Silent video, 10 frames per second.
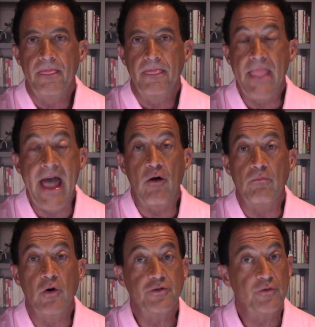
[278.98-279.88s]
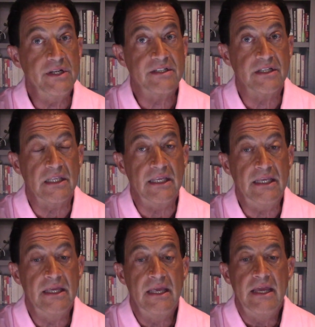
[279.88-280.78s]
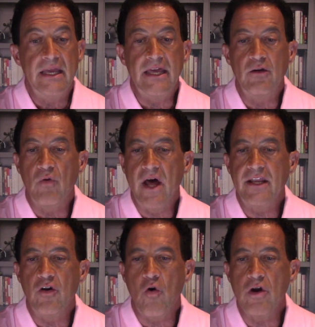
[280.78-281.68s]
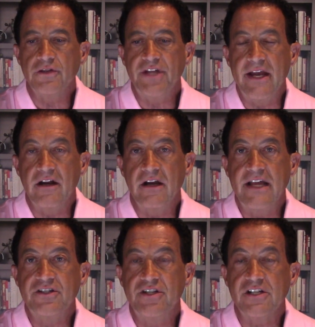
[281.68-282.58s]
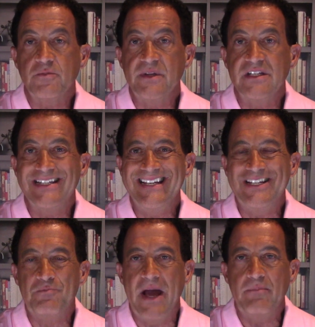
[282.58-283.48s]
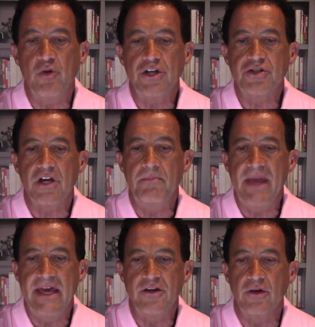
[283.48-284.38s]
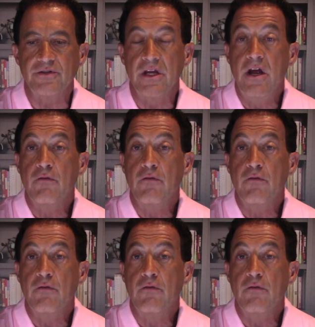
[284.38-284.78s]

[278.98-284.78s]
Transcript: Now, most recently, an Iranian oil tanker has just been seized by British commandos